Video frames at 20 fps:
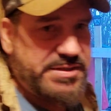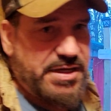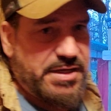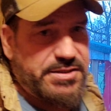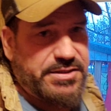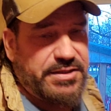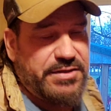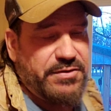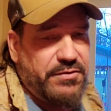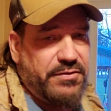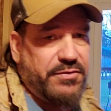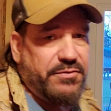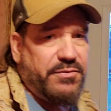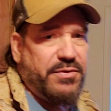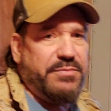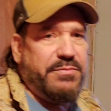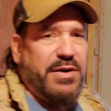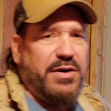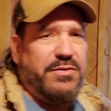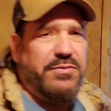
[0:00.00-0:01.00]
It's actually on the
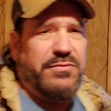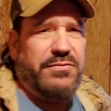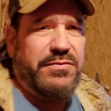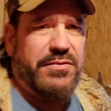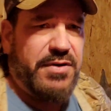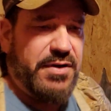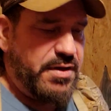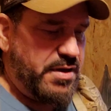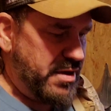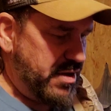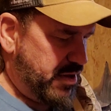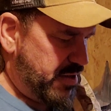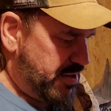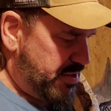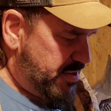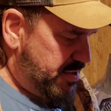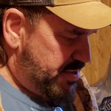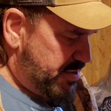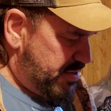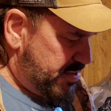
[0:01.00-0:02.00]
remote.
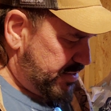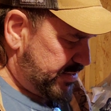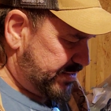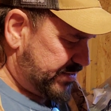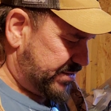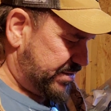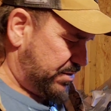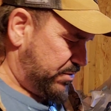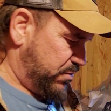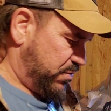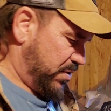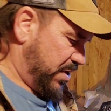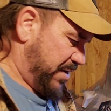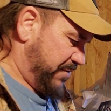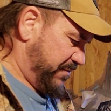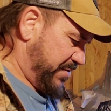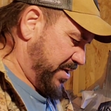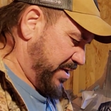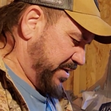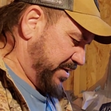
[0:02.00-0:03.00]
Let's see what
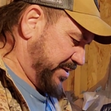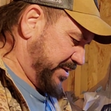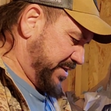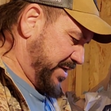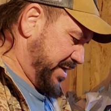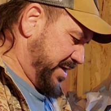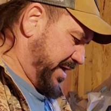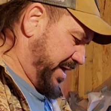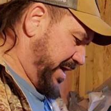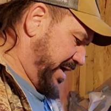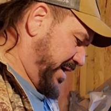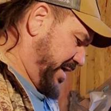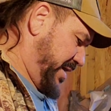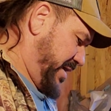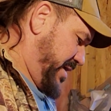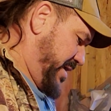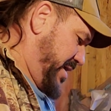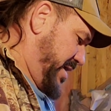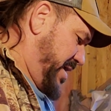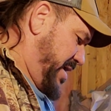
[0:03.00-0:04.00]
I've got it set at.
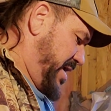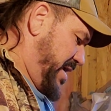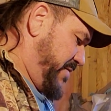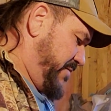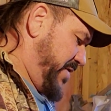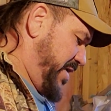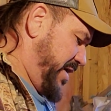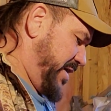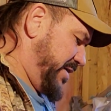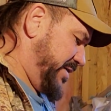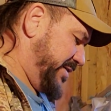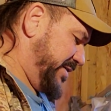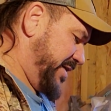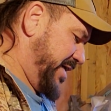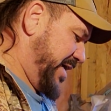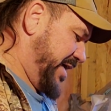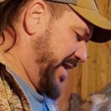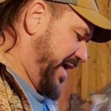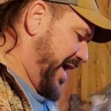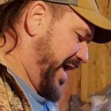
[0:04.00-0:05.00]
I've got it
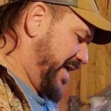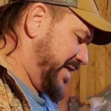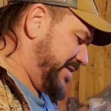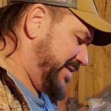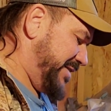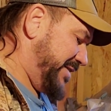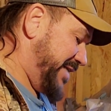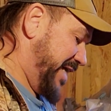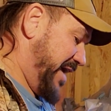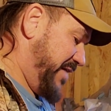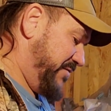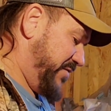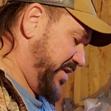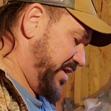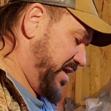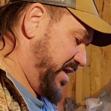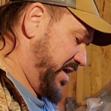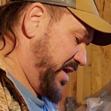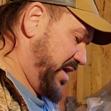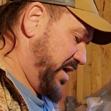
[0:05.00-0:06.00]
set at
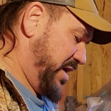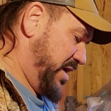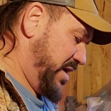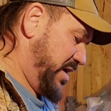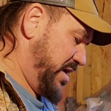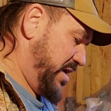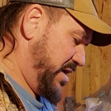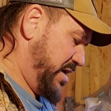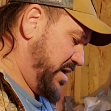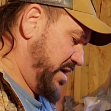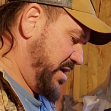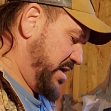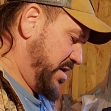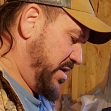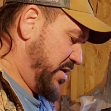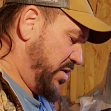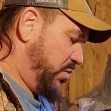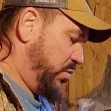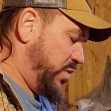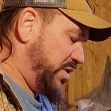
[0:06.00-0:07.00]
seventy,
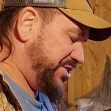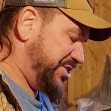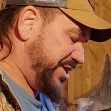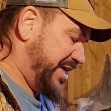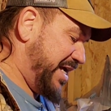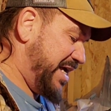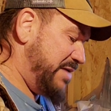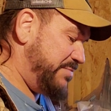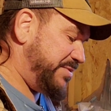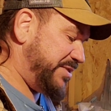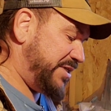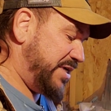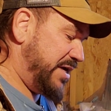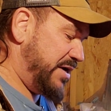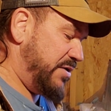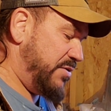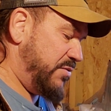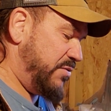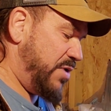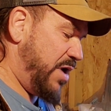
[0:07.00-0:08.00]
which keeps
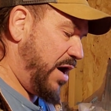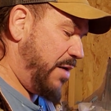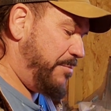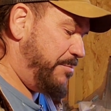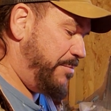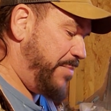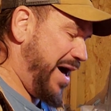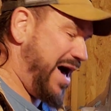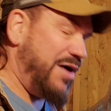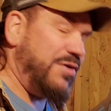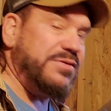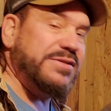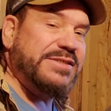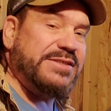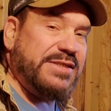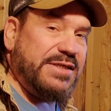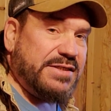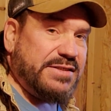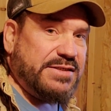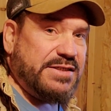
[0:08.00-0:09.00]
it about
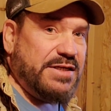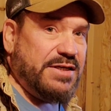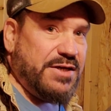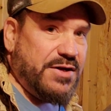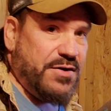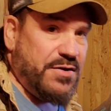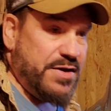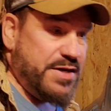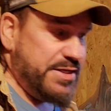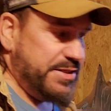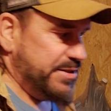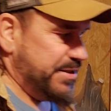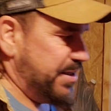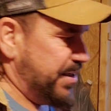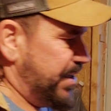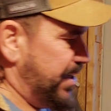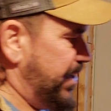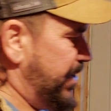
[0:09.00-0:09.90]
sixty degrees in